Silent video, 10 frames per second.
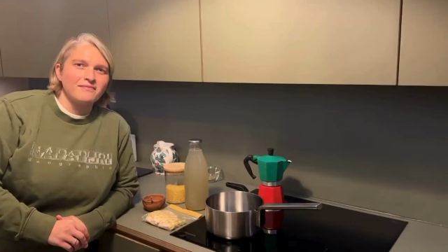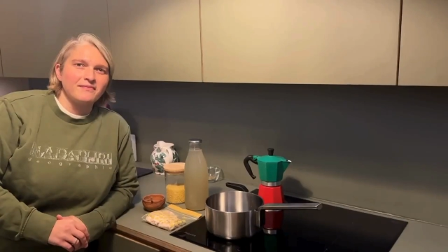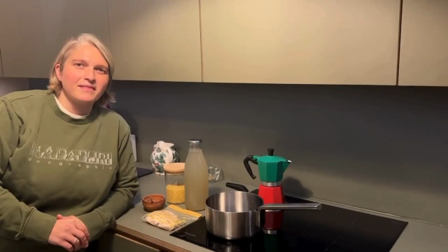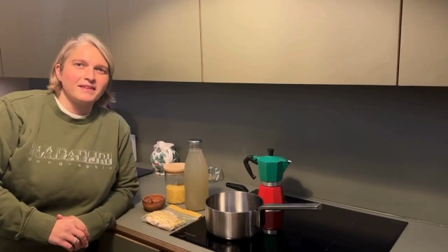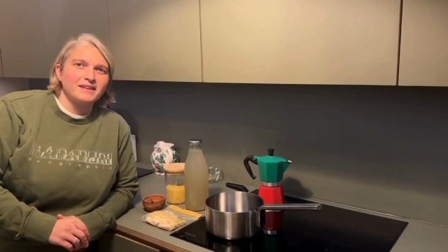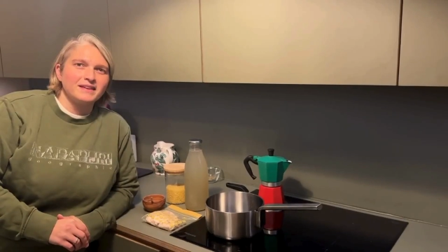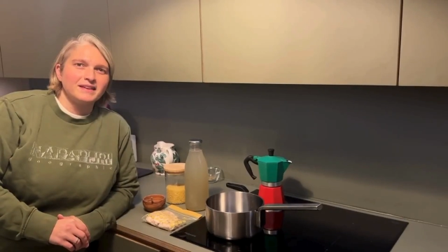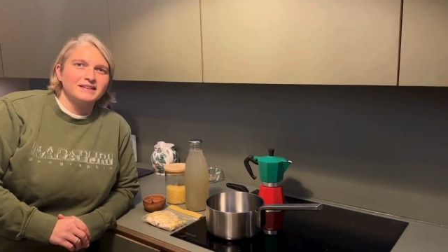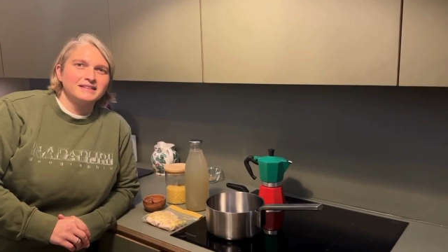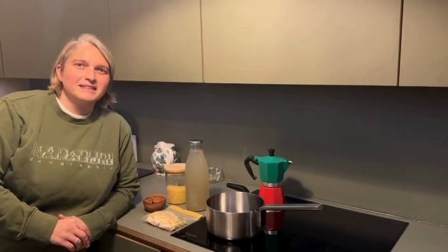
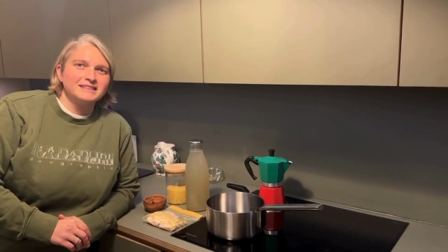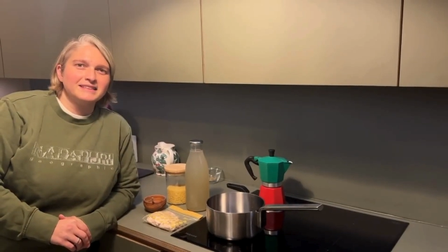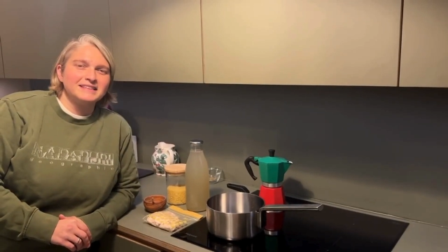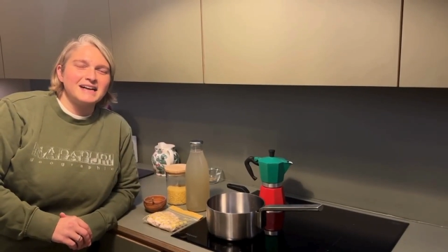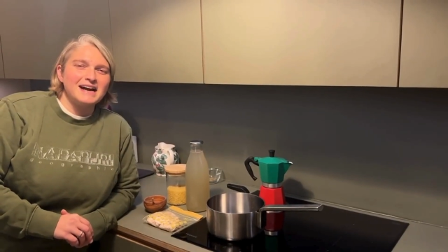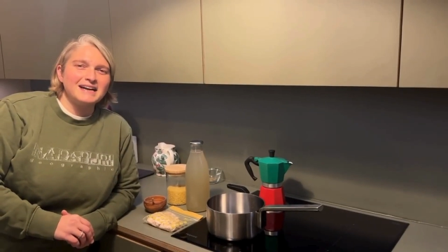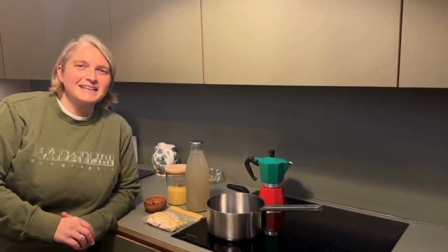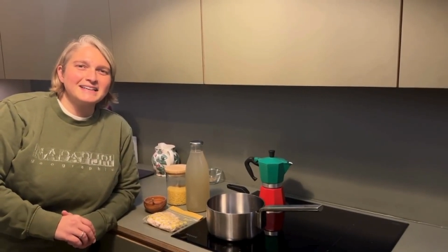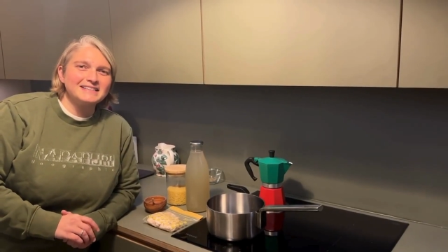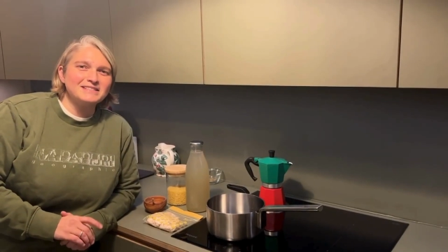Hi
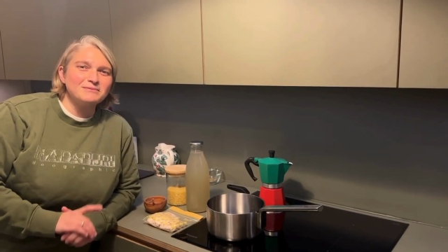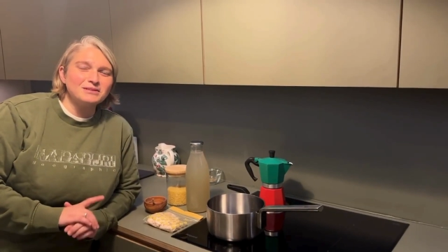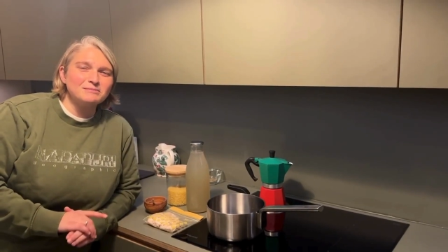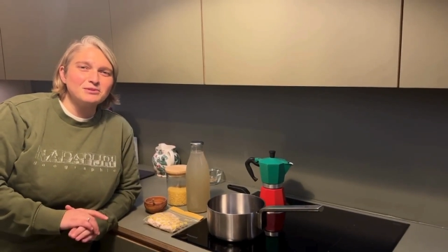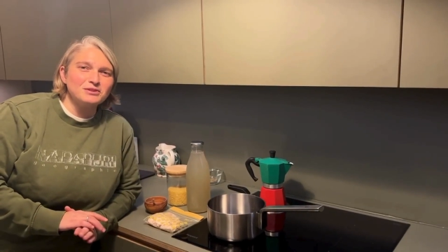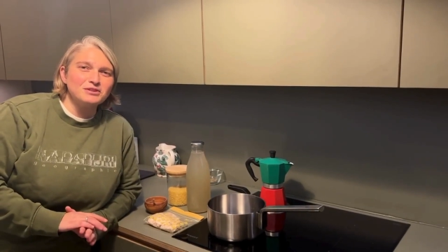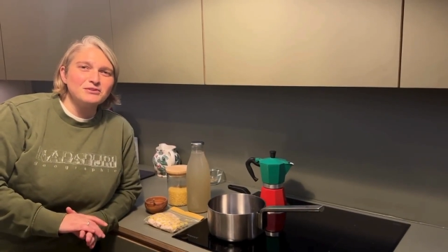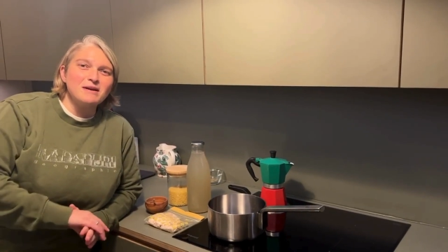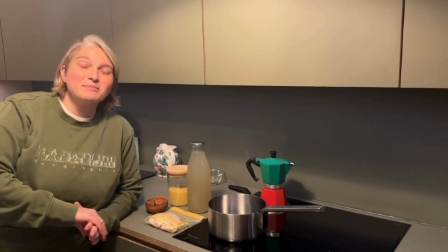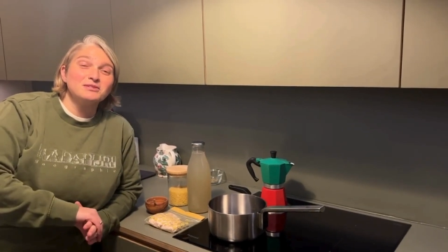guys, welcome to a
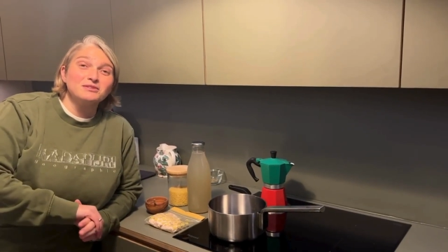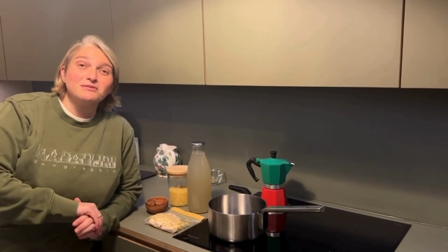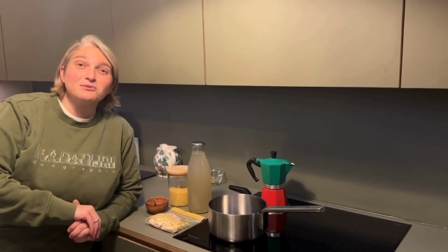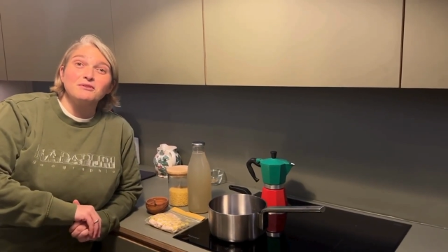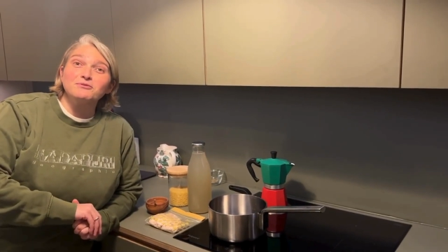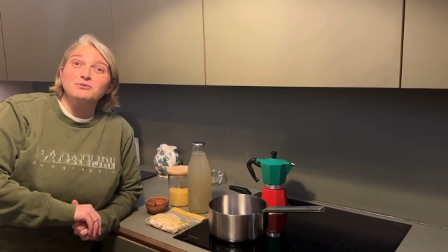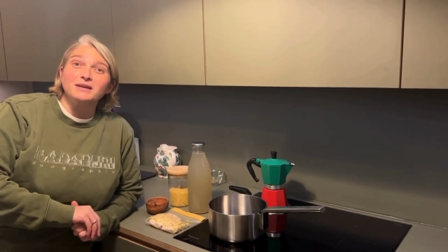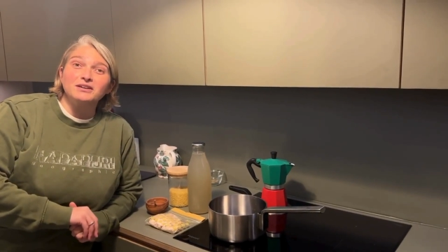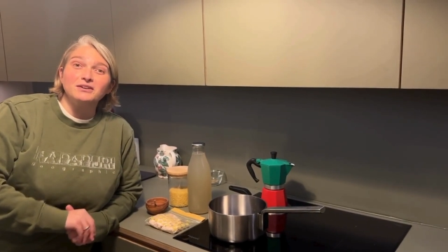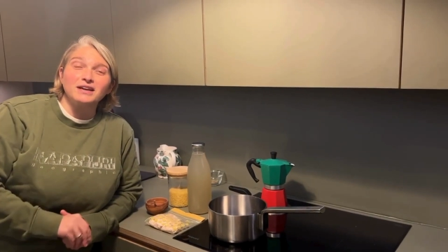new episode of 1220
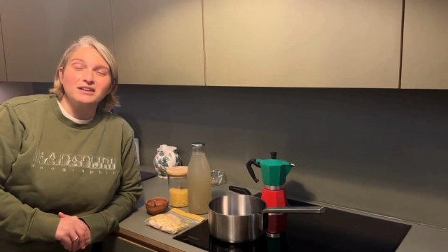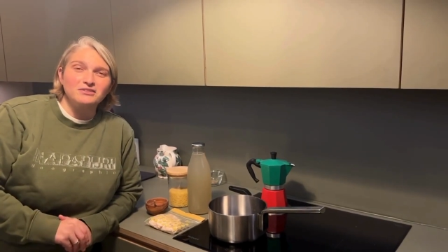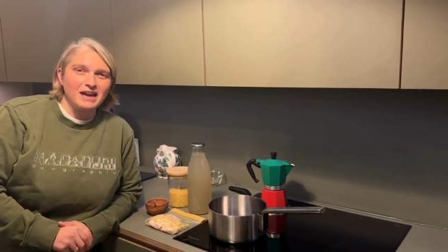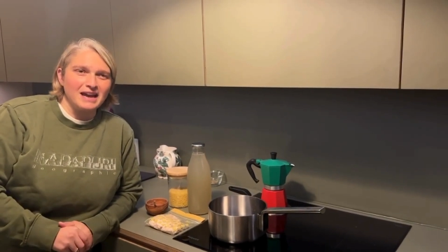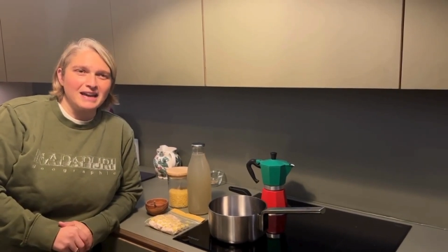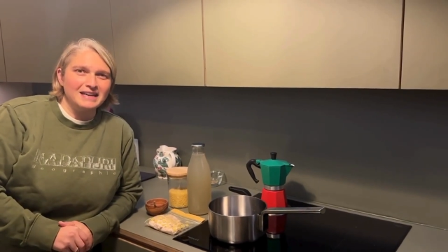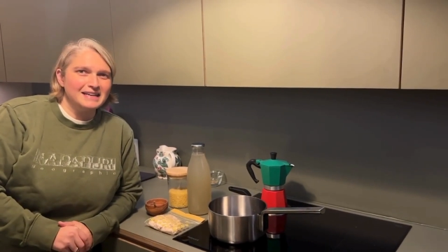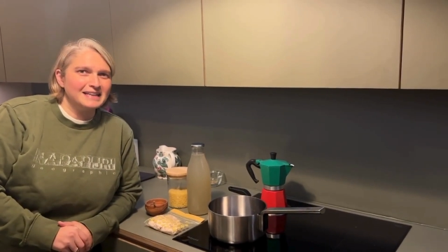Cooking UK.